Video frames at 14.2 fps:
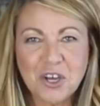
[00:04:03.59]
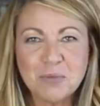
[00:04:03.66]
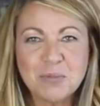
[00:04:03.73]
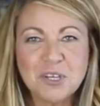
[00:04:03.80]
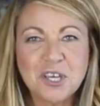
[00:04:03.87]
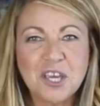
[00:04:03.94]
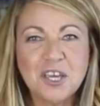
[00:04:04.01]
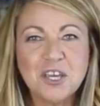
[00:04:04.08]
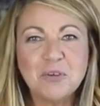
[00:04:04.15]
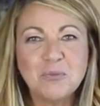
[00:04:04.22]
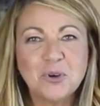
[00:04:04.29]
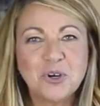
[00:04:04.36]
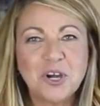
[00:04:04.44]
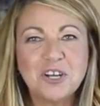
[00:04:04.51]
I became
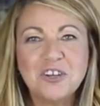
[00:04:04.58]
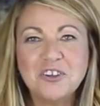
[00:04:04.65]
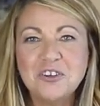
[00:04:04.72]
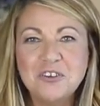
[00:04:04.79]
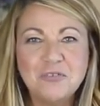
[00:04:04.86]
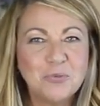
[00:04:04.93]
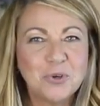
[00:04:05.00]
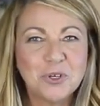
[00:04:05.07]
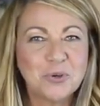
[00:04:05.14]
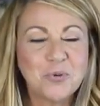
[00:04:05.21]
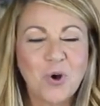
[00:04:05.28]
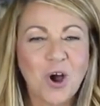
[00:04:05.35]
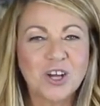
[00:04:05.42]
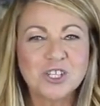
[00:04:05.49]
where I didn't even want to
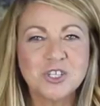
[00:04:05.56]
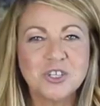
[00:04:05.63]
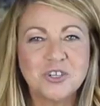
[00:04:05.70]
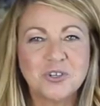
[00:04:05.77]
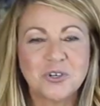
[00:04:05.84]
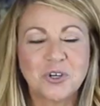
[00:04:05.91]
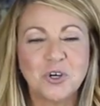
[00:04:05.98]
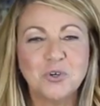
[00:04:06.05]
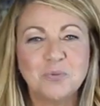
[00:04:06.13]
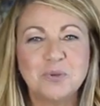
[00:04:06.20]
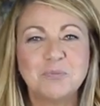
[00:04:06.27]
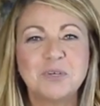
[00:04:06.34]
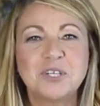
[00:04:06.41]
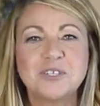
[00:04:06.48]
wash it or comb
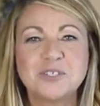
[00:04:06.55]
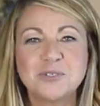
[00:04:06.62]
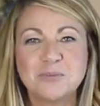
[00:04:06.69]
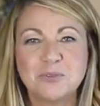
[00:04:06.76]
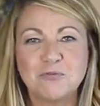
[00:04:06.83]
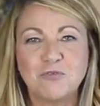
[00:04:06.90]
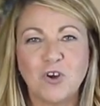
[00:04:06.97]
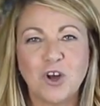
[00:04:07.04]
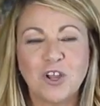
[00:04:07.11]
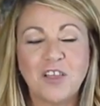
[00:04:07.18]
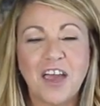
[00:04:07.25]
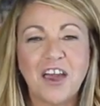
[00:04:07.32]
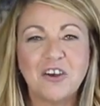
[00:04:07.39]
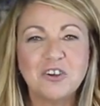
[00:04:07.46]
it because it would fall
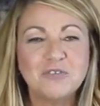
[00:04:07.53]
out.